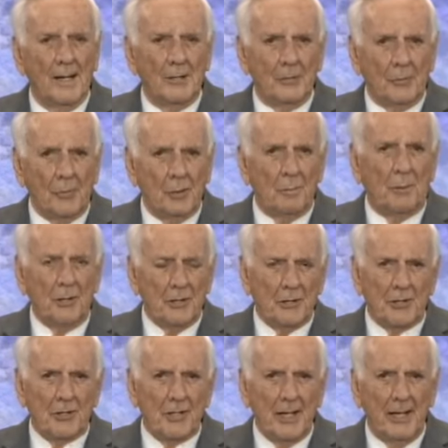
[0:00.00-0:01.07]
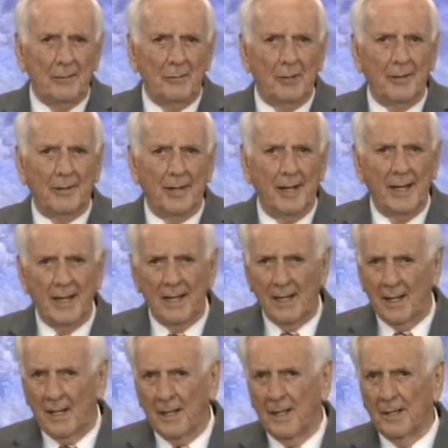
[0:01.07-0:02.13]
Why is one preacher saying one
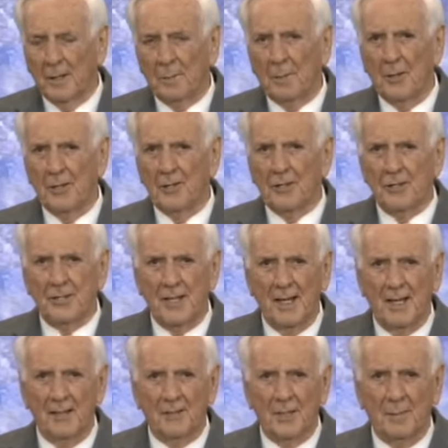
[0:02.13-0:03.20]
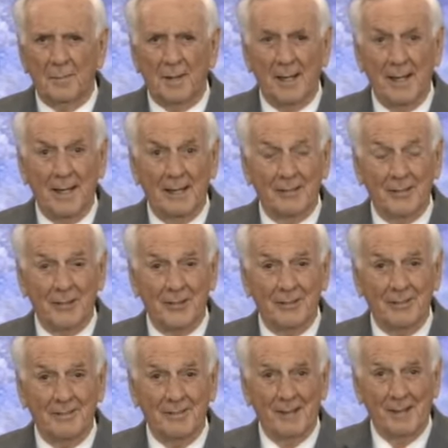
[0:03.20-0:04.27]
thing and another preacher saying something
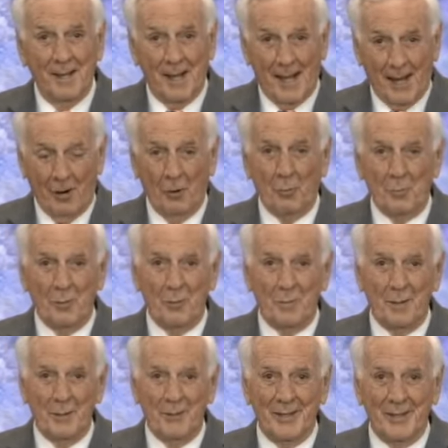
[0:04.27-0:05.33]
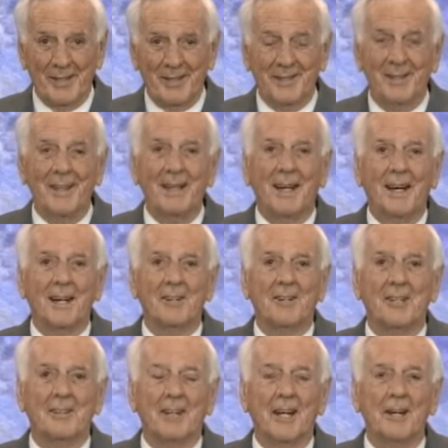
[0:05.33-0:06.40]
else? I hope you'll be with us.
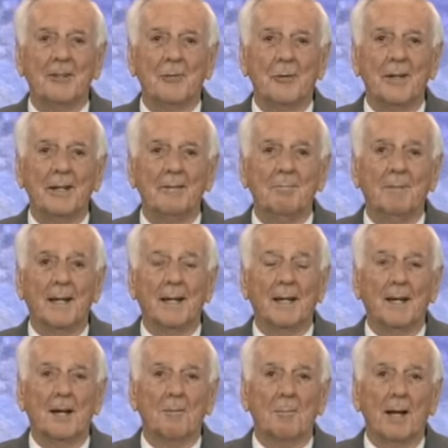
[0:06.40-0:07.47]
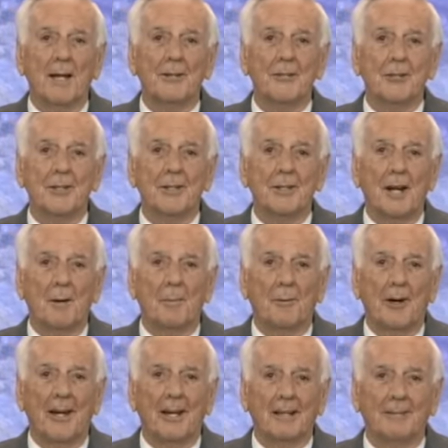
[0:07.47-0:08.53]
Until next week, may God bless you, is
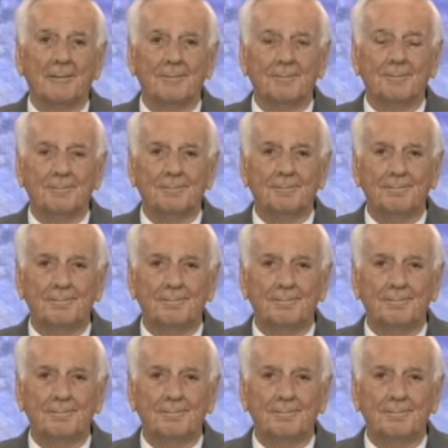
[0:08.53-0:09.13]
our prayer.